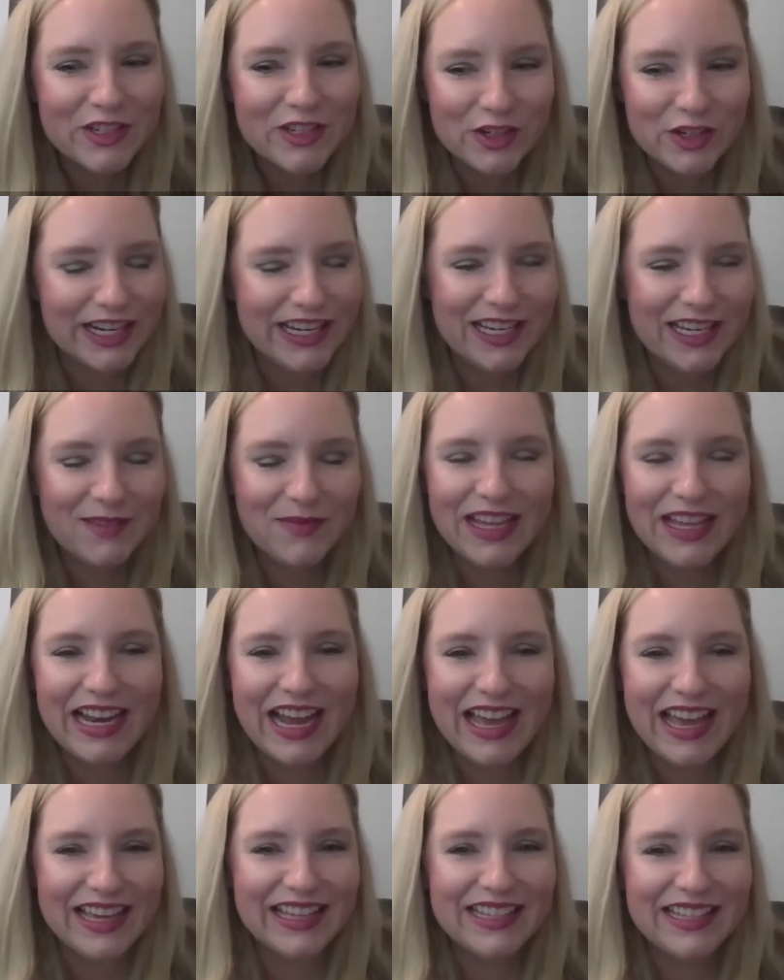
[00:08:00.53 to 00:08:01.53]
dream, and
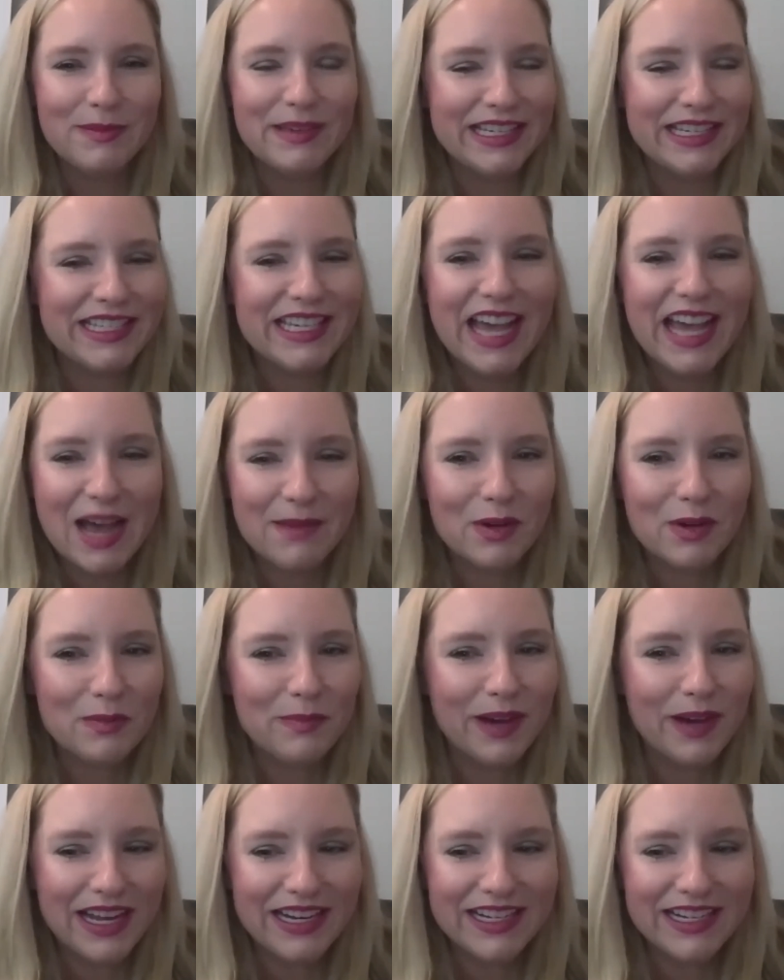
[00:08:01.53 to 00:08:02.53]
it's because of upper
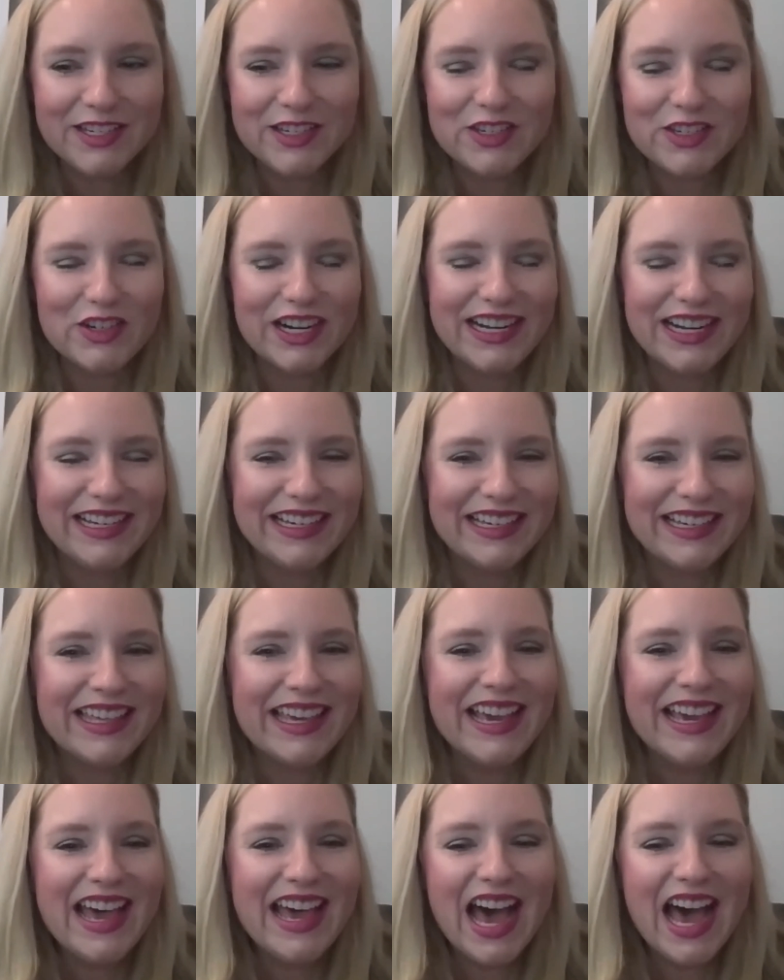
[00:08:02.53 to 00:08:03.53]
body strength,
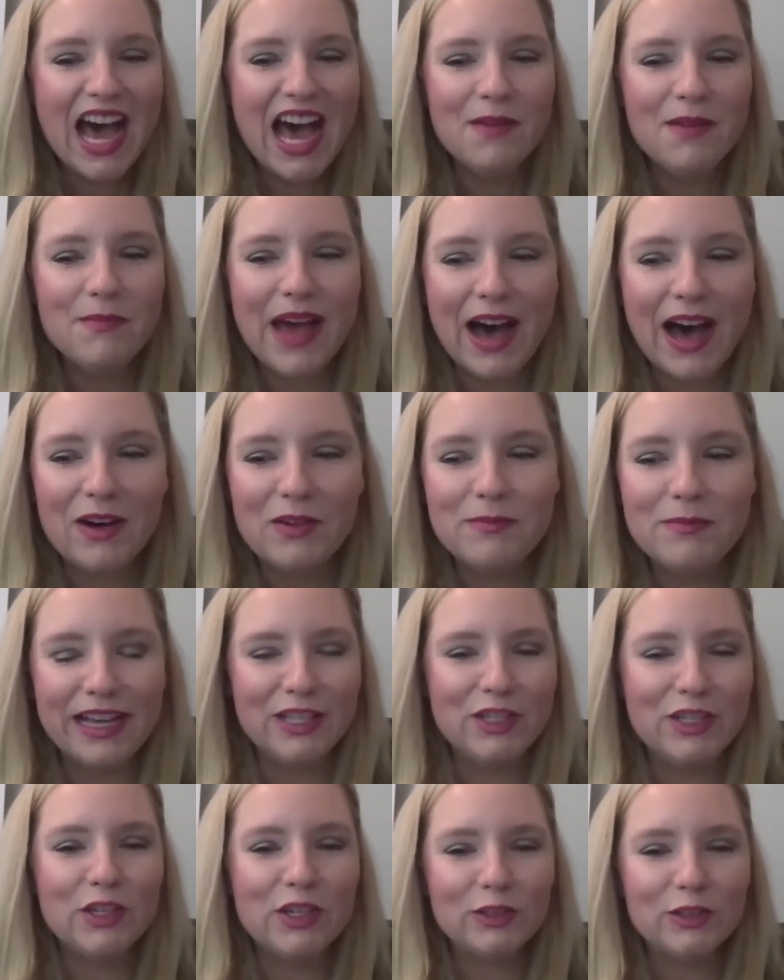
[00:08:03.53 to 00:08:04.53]
about
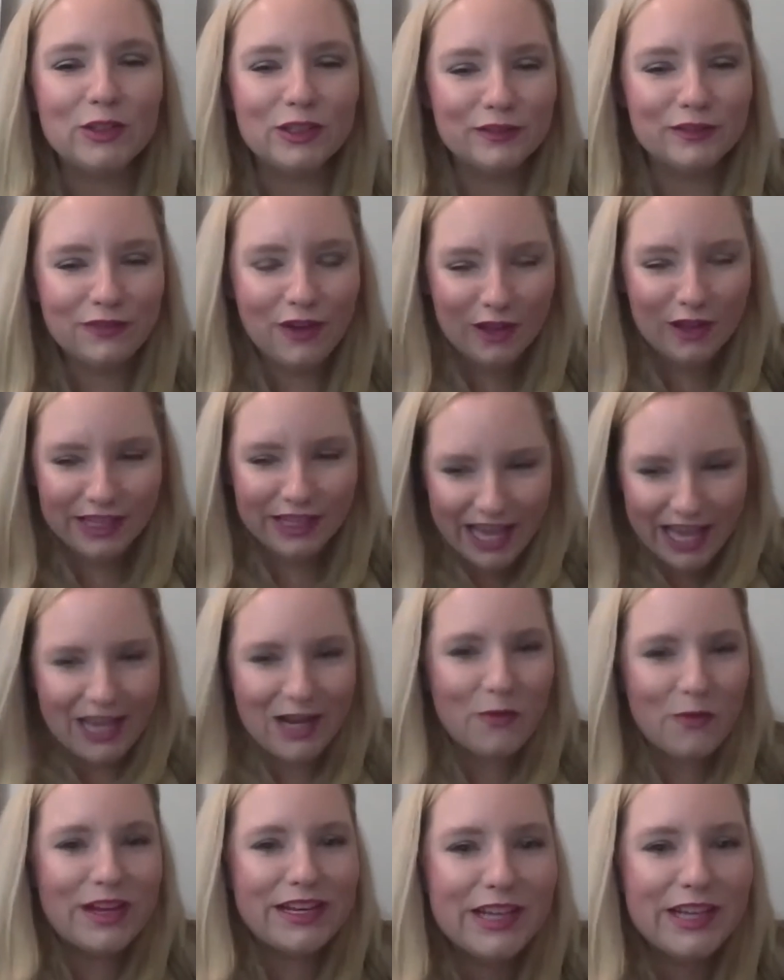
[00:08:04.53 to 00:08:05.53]
my children falling
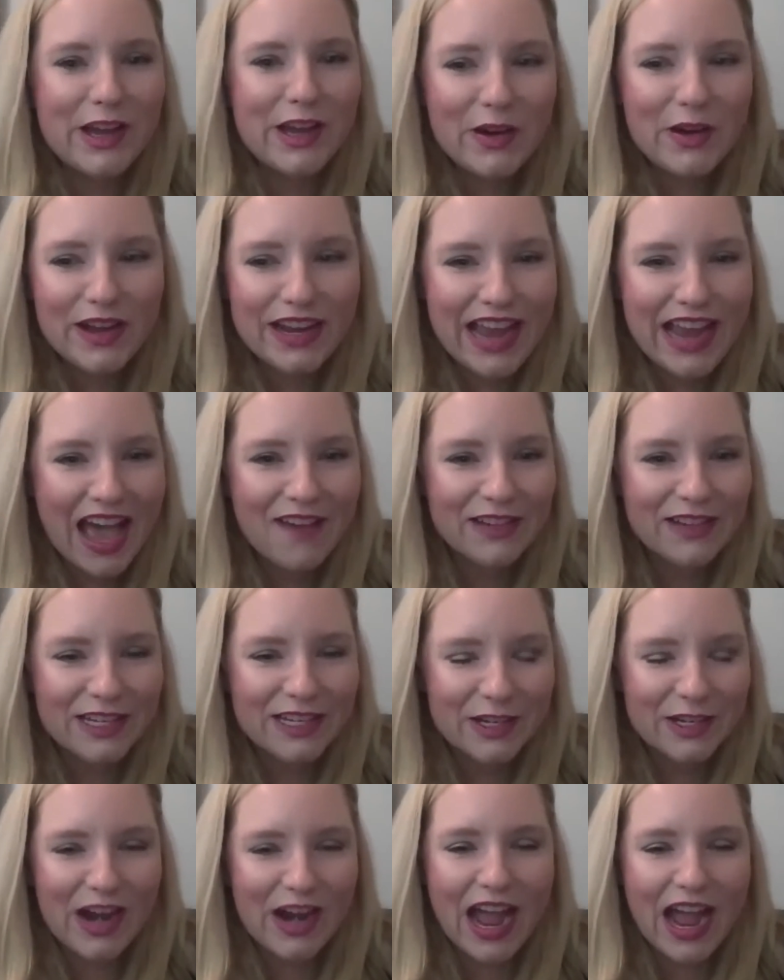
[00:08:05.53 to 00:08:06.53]
out a window and having
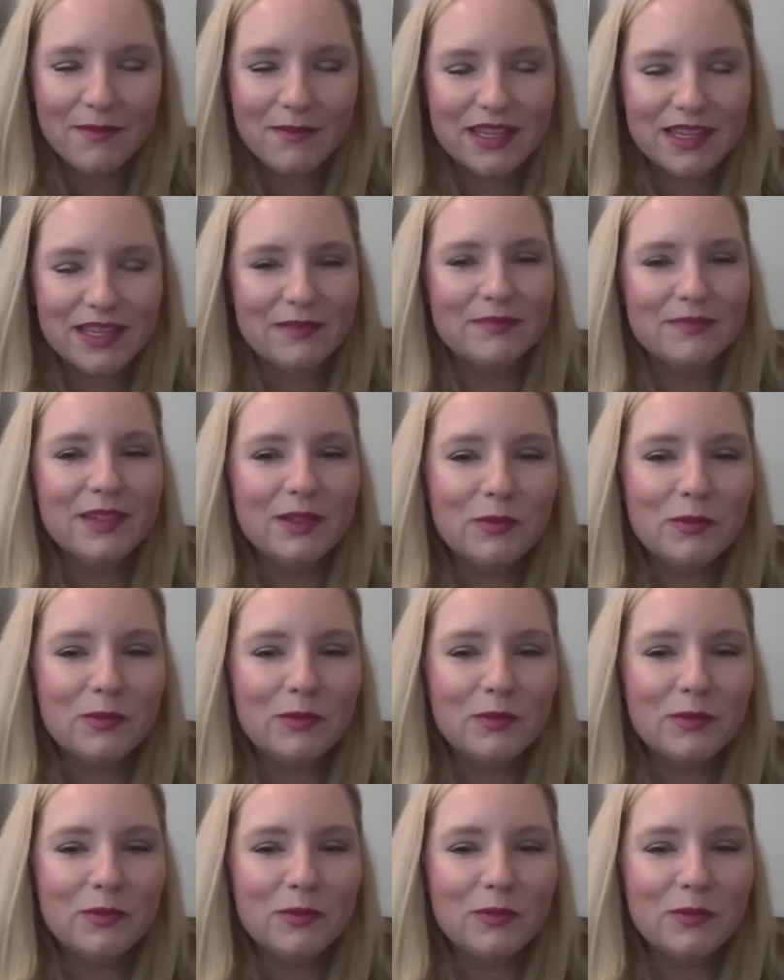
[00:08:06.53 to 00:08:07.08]
to grab them.